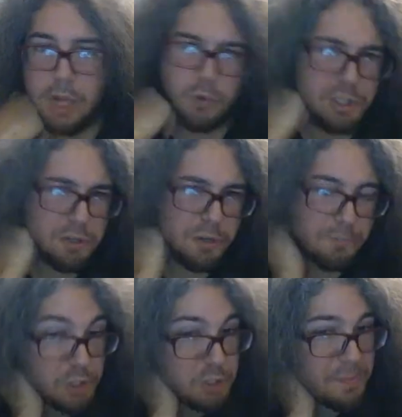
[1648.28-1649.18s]
Would
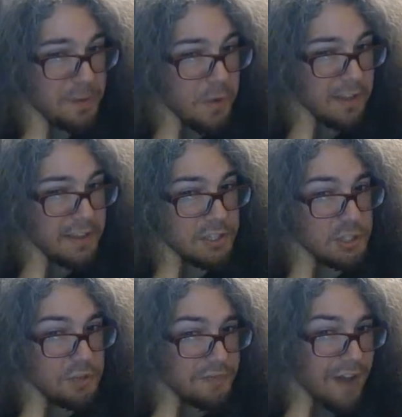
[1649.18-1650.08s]
you be willing to
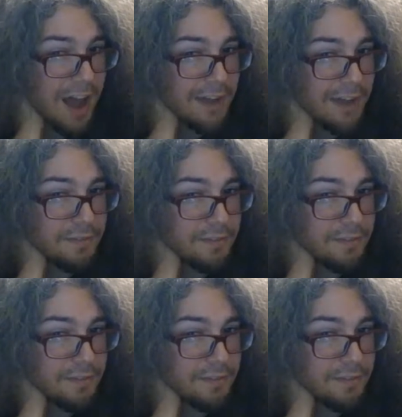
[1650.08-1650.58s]
do 5?